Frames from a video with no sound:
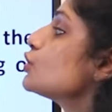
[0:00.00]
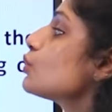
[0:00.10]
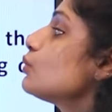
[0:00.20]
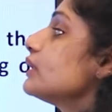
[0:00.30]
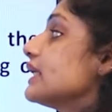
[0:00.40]

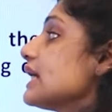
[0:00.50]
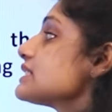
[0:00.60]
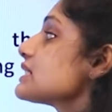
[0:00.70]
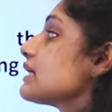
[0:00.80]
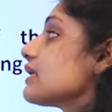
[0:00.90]
through
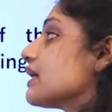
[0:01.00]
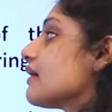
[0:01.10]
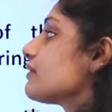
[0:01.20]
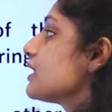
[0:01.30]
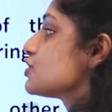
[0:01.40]
debt
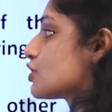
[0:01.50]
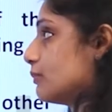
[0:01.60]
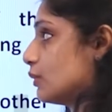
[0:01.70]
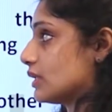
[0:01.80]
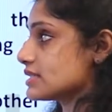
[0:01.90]
recovery
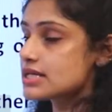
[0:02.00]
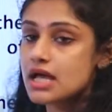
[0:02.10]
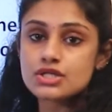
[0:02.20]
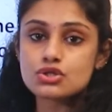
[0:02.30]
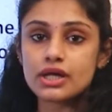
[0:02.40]
tribunals.
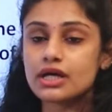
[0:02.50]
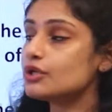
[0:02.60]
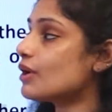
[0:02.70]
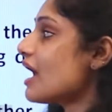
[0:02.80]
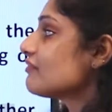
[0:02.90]
So here
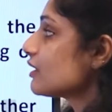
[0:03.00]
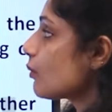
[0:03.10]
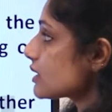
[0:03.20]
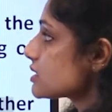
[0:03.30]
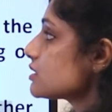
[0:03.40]
you have a
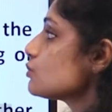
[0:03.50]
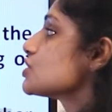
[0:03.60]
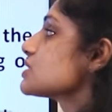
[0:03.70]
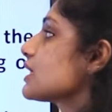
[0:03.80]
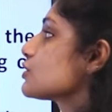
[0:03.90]
question
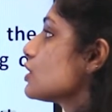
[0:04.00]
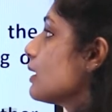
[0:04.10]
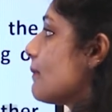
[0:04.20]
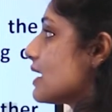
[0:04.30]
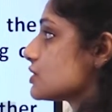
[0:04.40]
which is
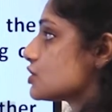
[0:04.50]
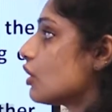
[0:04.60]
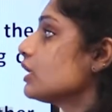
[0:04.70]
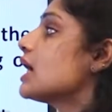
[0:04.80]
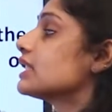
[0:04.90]
actually based
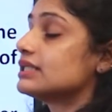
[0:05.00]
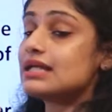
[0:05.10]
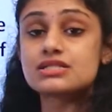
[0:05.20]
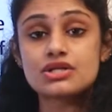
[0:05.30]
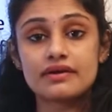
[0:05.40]
on the
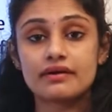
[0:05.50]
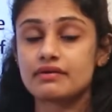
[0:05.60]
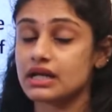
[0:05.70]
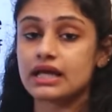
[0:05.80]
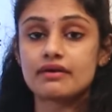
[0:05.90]
debt
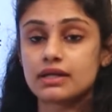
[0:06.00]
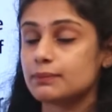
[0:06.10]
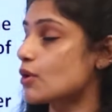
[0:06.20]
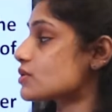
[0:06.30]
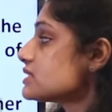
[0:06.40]
recovery
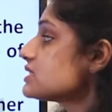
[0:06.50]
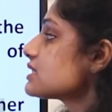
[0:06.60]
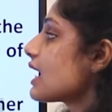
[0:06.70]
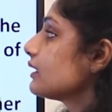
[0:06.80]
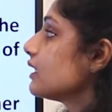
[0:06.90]
process,
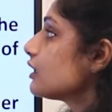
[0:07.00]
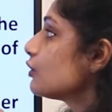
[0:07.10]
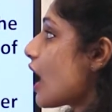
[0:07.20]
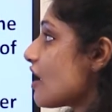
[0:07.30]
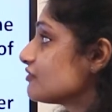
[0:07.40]
and here
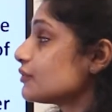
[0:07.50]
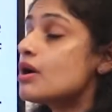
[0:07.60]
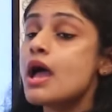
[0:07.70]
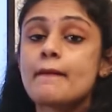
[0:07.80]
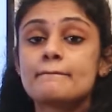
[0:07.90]
you have
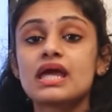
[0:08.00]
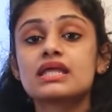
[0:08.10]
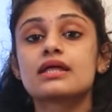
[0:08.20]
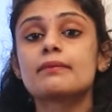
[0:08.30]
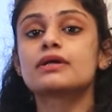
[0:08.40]
to
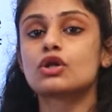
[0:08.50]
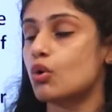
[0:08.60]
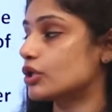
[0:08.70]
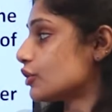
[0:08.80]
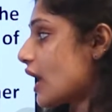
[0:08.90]
make them in
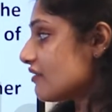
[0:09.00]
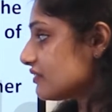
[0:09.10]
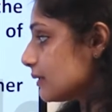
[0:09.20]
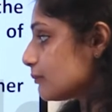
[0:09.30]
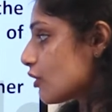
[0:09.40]
order. You have
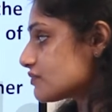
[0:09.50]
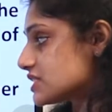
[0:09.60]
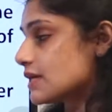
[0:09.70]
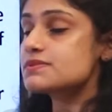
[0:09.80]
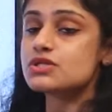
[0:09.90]
a number of
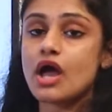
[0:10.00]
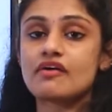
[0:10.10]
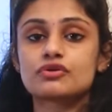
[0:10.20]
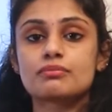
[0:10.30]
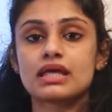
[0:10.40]
steps, you
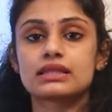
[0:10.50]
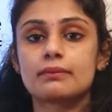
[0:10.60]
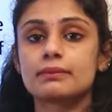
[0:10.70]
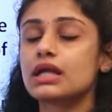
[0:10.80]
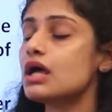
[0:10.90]
have to make
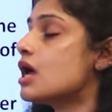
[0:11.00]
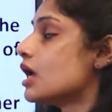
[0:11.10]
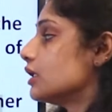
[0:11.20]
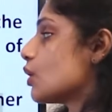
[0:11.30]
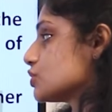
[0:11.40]
them in a
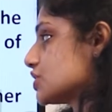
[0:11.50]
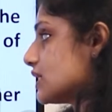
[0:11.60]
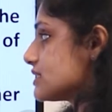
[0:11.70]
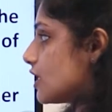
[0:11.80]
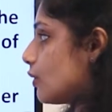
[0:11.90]

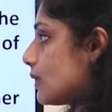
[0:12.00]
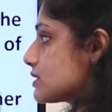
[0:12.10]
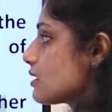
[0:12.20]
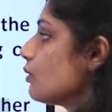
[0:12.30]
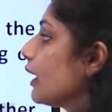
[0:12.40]
logical
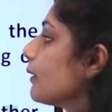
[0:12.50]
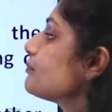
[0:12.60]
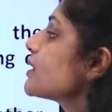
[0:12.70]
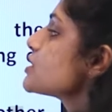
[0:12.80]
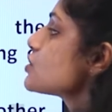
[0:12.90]
sequence. Okay,
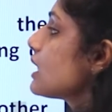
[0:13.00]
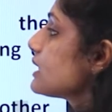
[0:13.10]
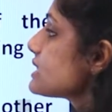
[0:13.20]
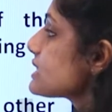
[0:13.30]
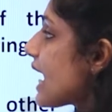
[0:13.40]
so
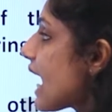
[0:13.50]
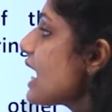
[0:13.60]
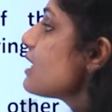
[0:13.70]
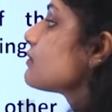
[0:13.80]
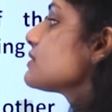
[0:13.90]
that is
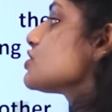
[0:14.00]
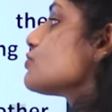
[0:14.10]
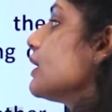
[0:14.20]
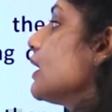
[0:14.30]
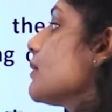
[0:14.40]
A,
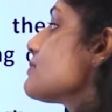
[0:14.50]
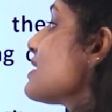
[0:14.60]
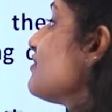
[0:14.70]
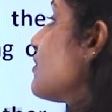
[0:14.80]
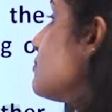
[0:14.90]
restrain
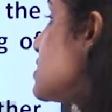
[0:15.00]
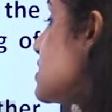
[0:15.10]
himself from